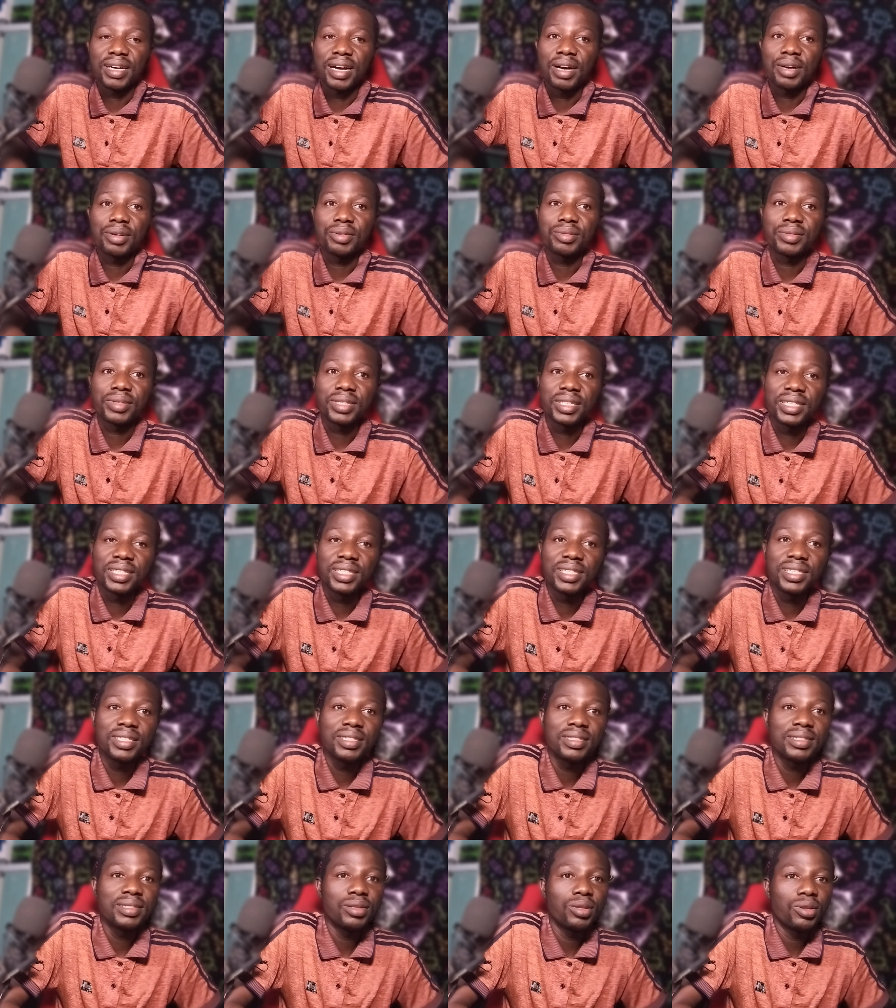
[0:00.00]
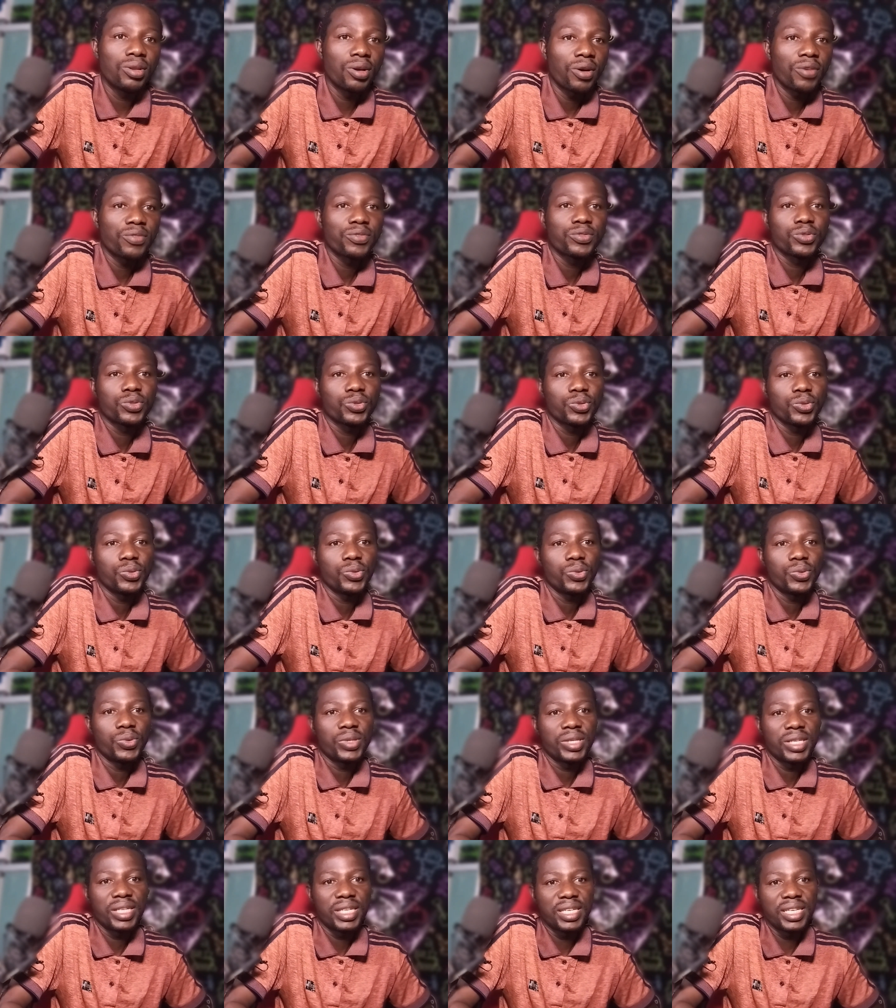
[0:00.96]
I would really love
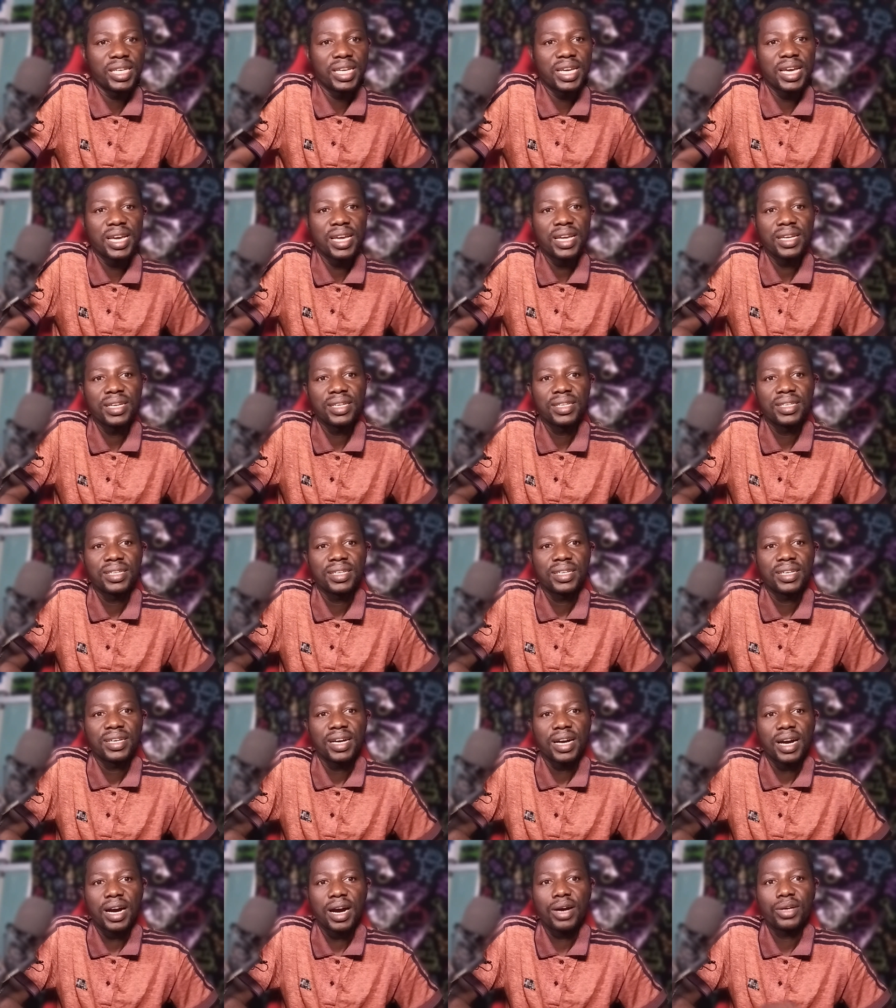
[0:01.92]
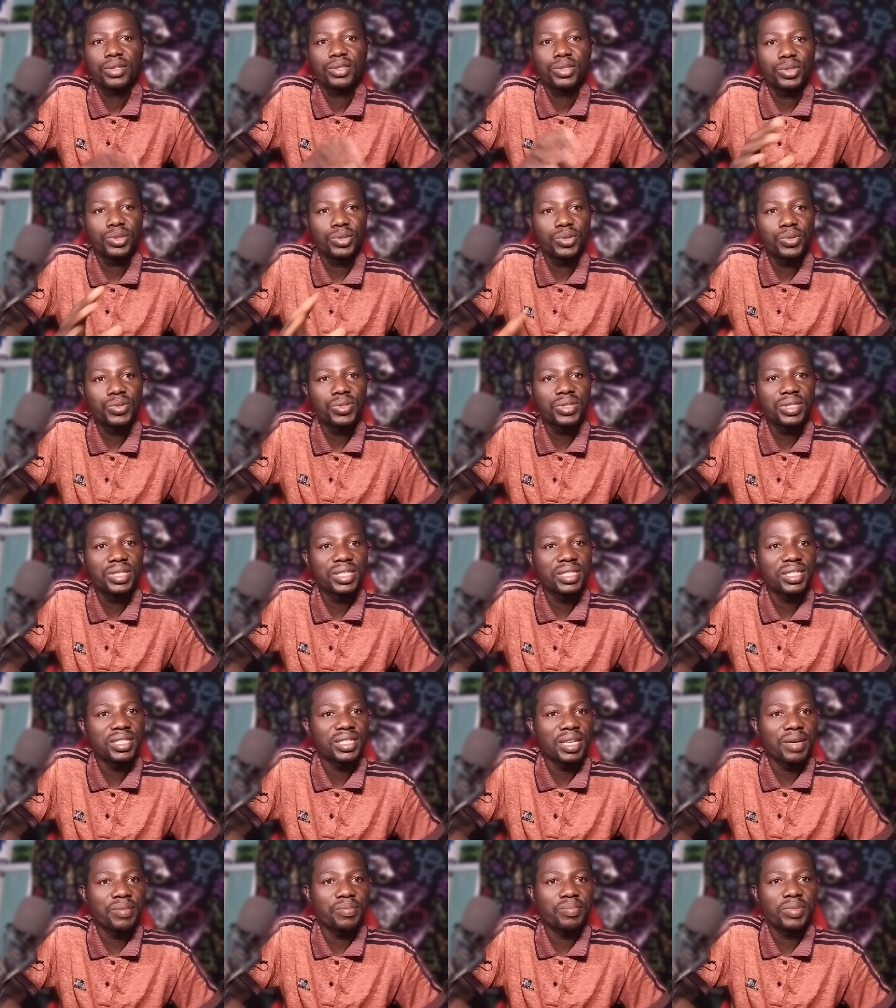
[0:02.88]
to hear how you use
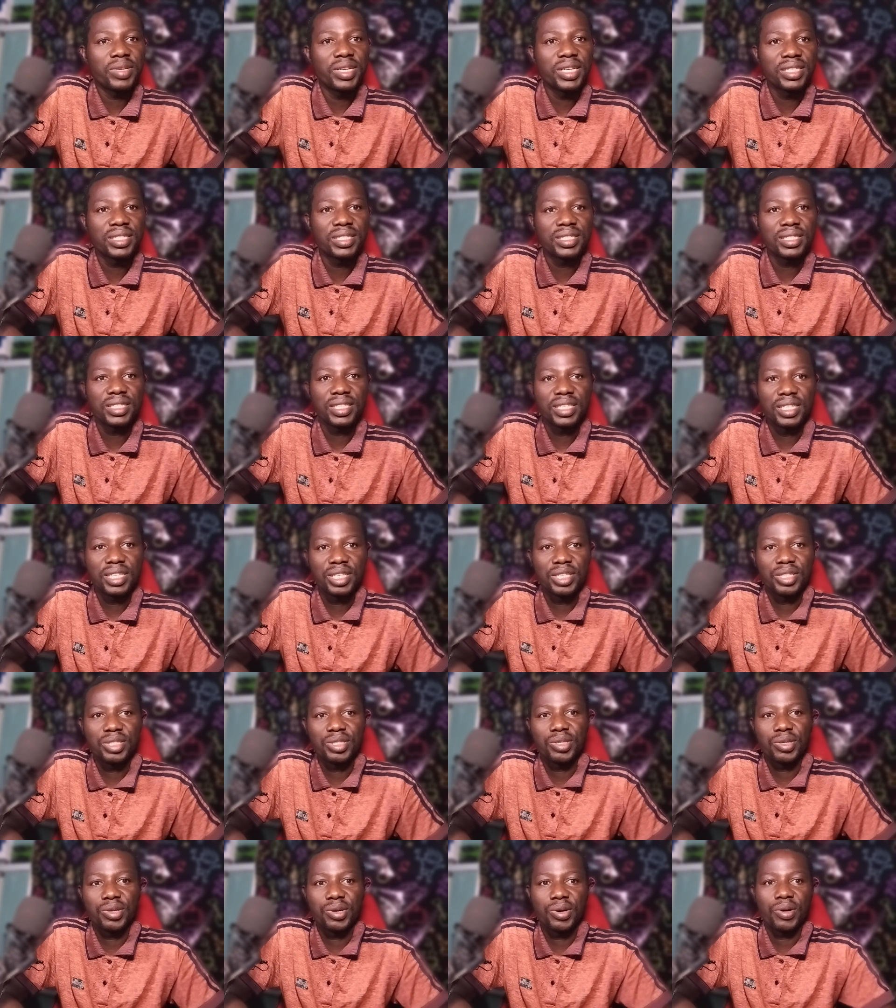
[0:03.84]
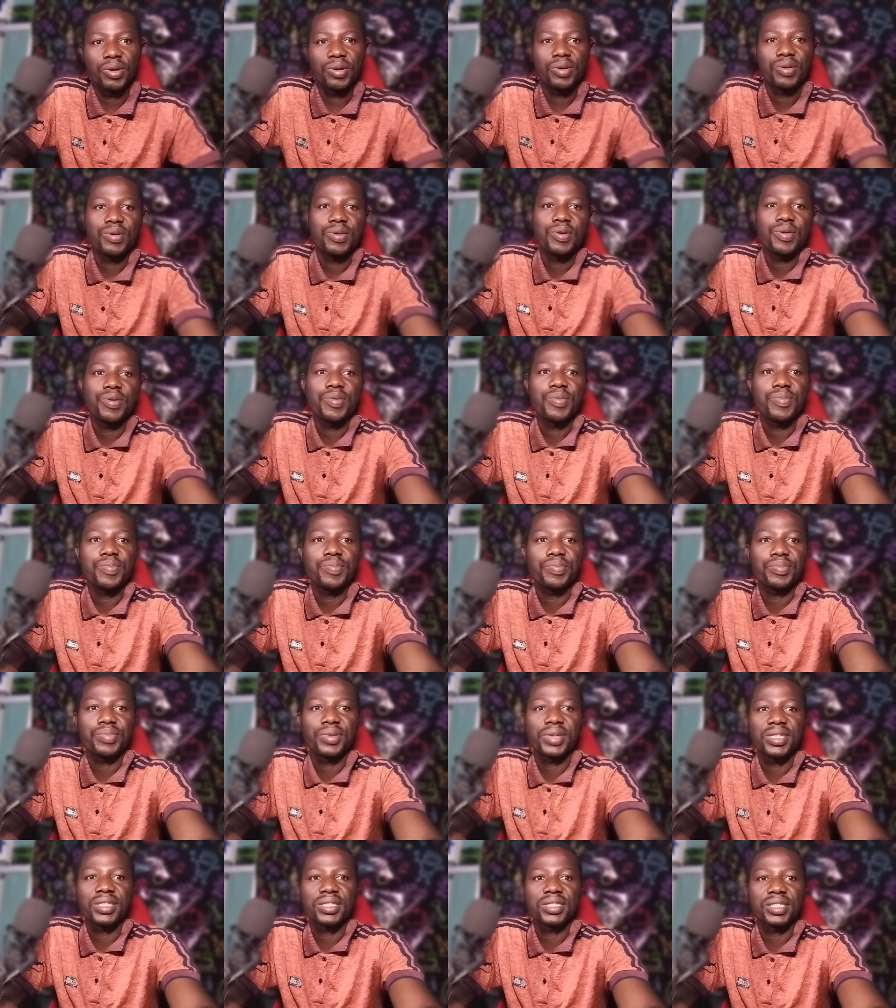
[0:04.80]
this template in your
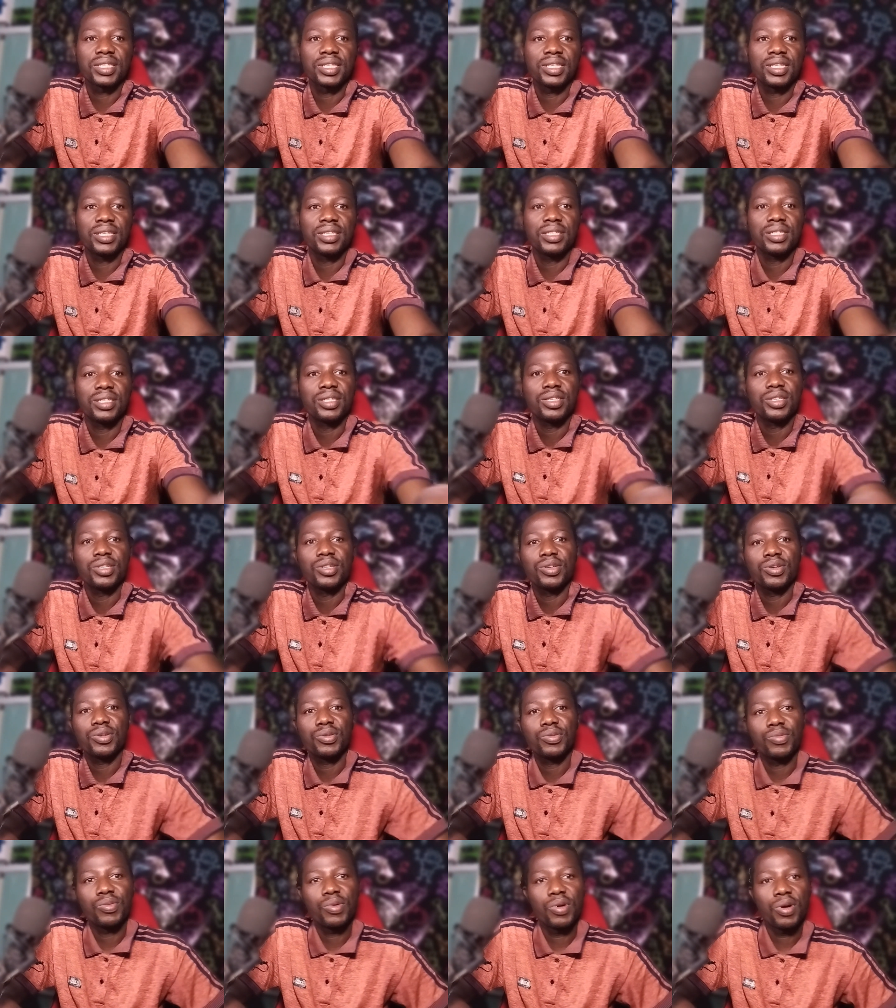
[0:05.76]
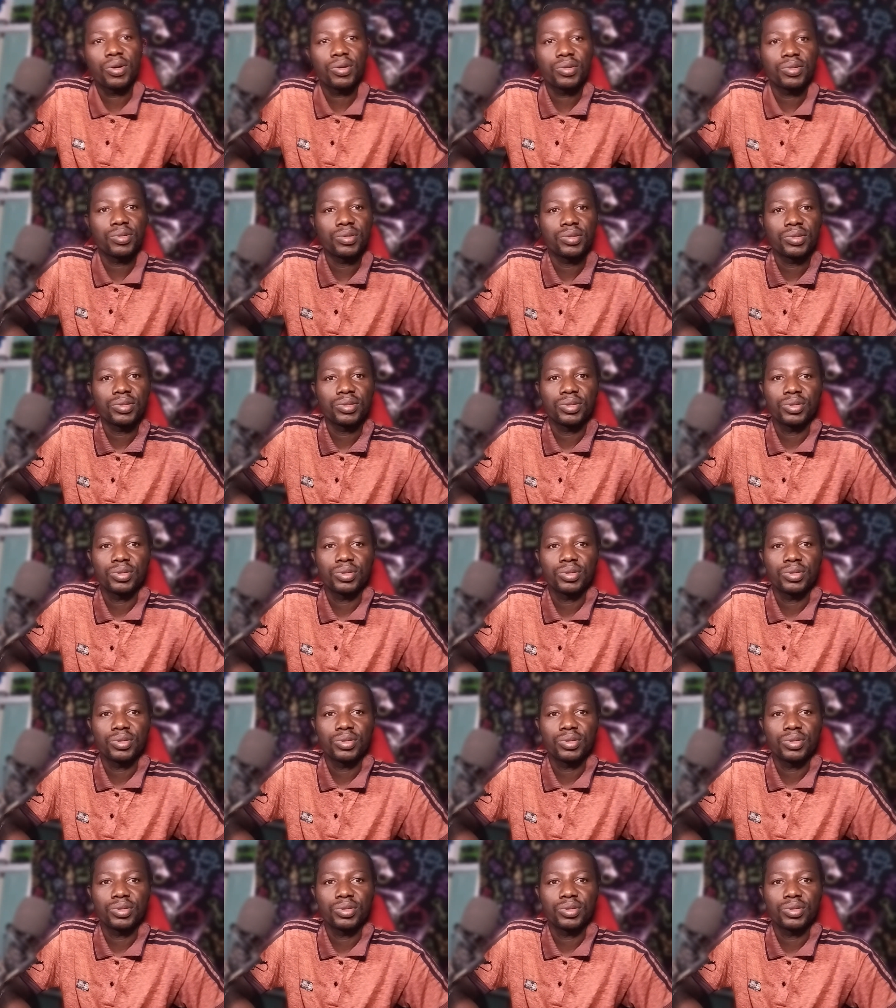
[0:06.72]
printing work